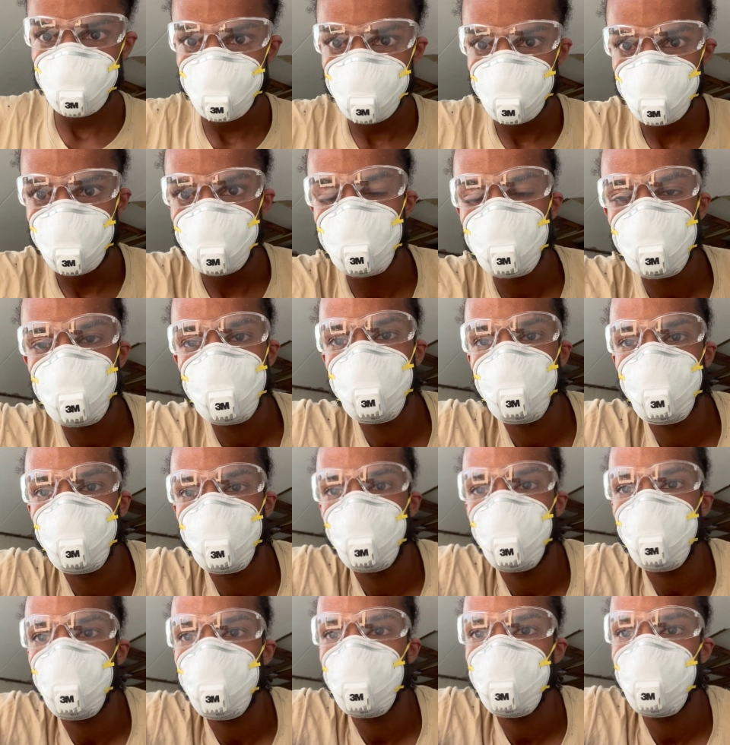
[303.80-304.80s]
This is
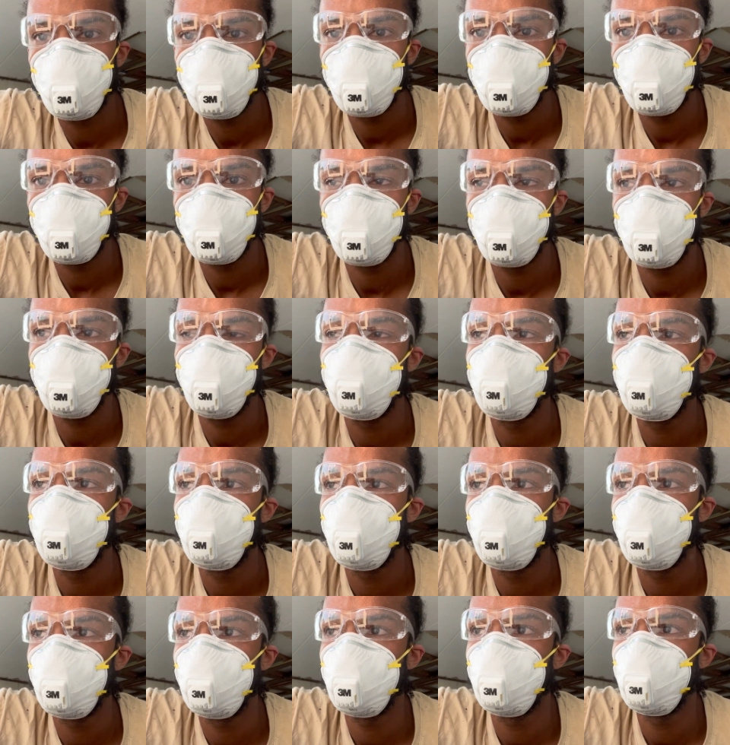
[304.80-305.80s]
why a
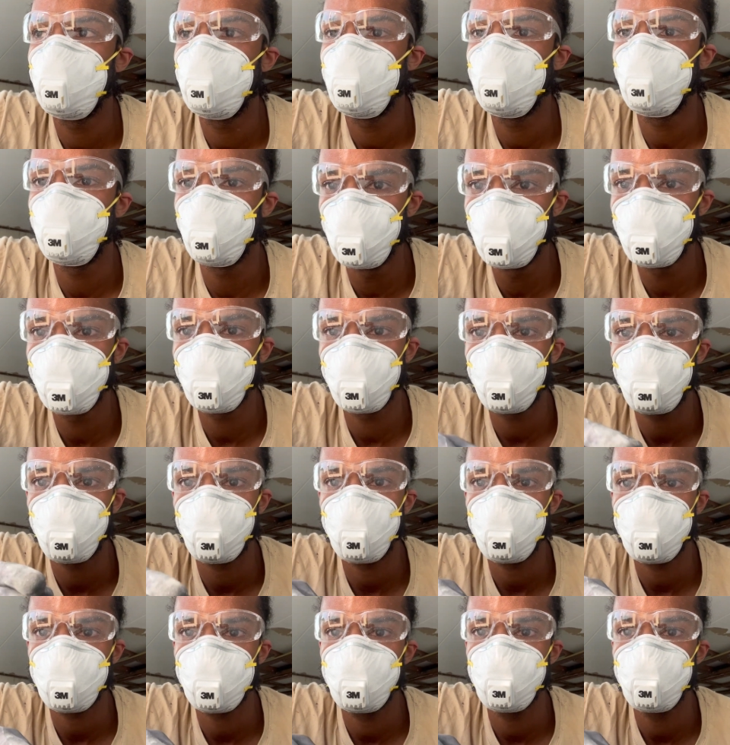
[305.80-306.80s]
movement
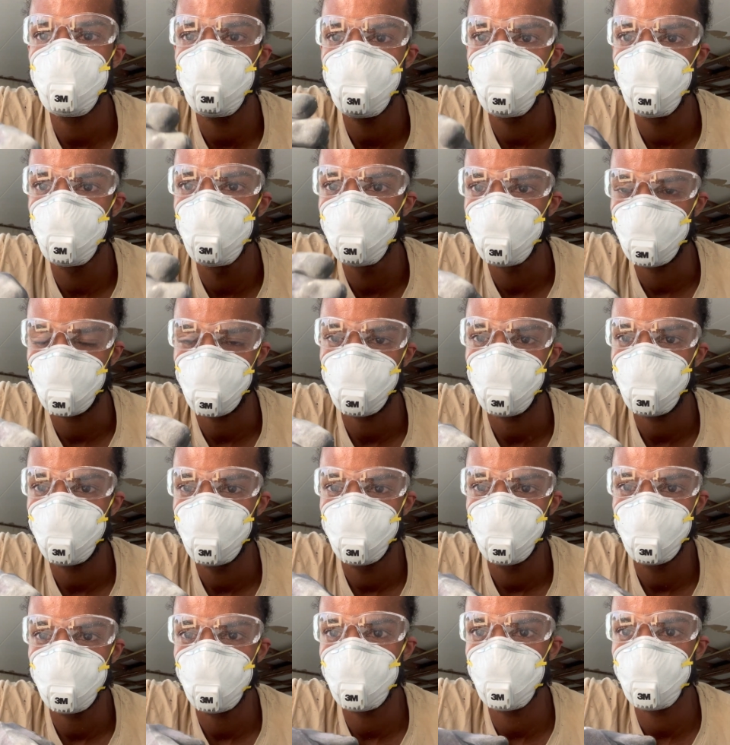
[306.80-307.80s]
practice is useful,
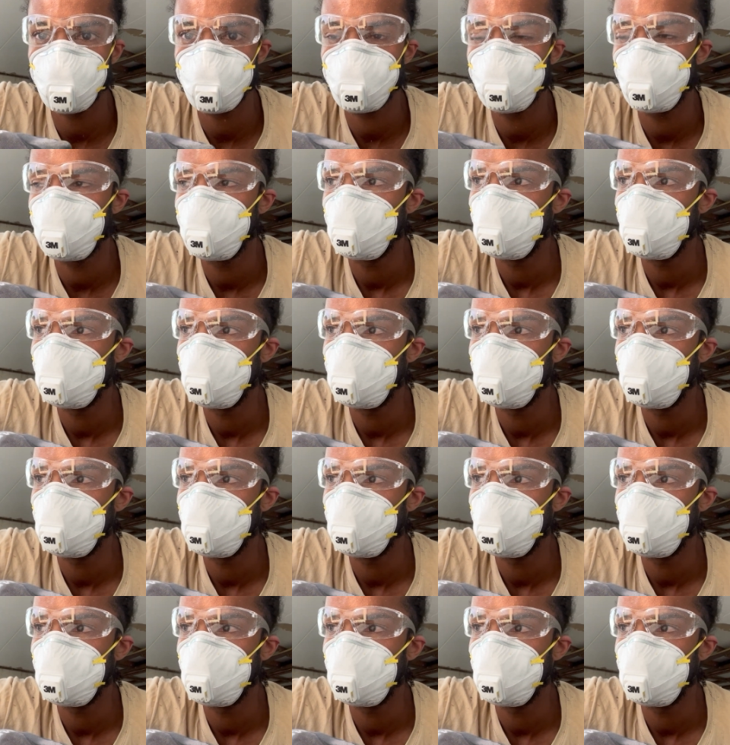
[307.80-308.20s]
because